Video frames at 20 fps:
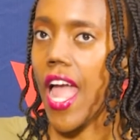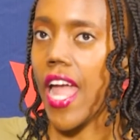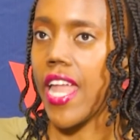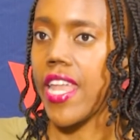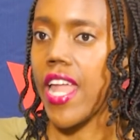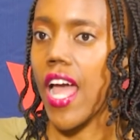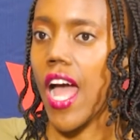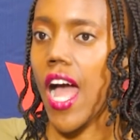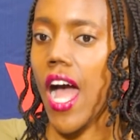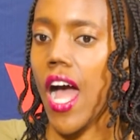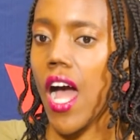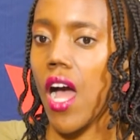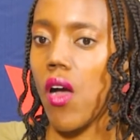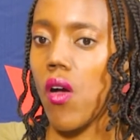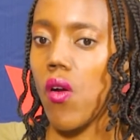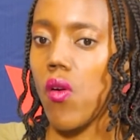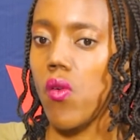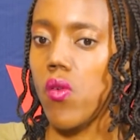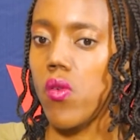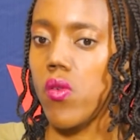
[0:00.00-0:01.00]
And
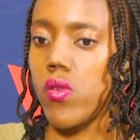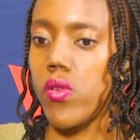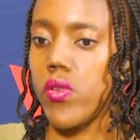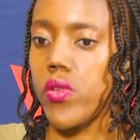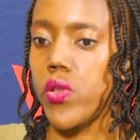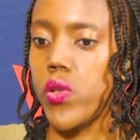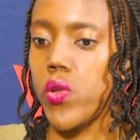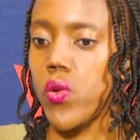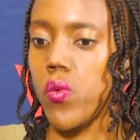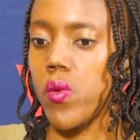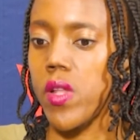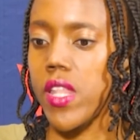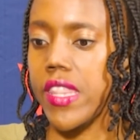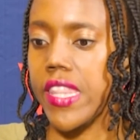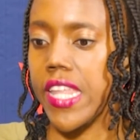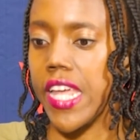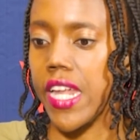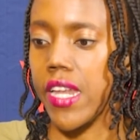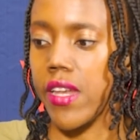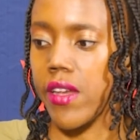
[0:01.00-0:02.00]
how do we
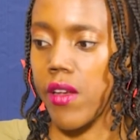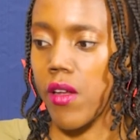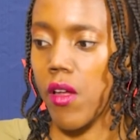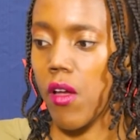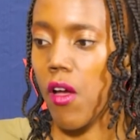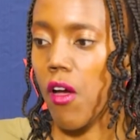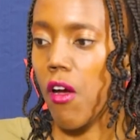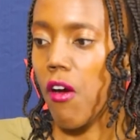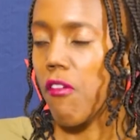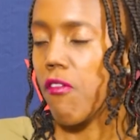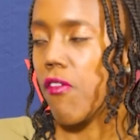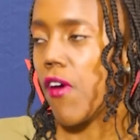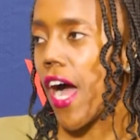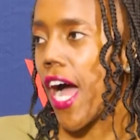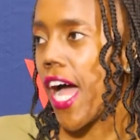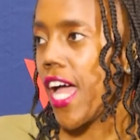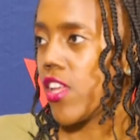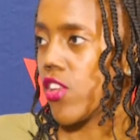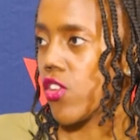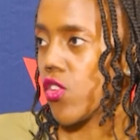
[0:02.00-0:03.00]
then, for
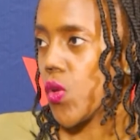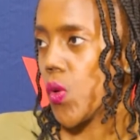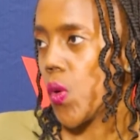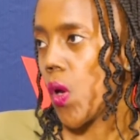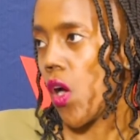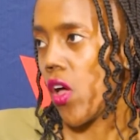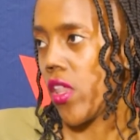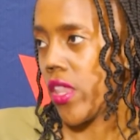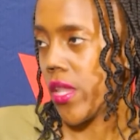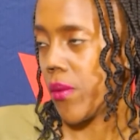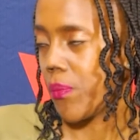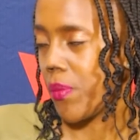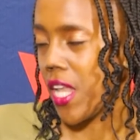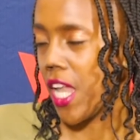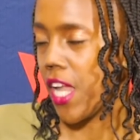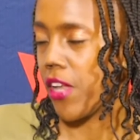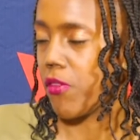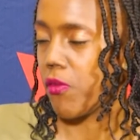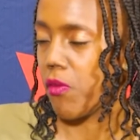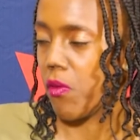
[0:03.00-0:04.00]
us who are on the
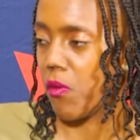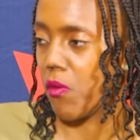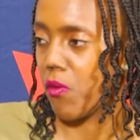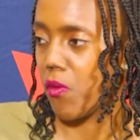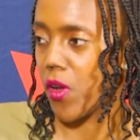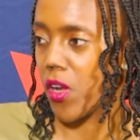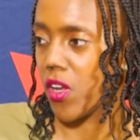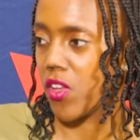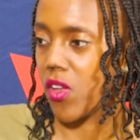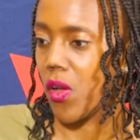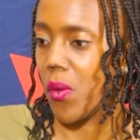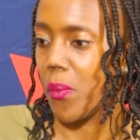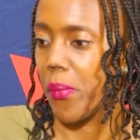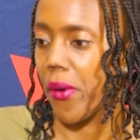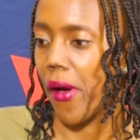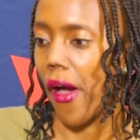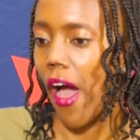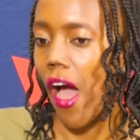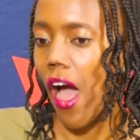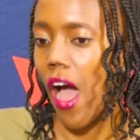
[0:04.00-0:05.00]
platform, for
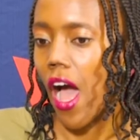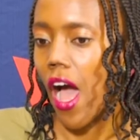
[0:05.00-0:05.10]
example,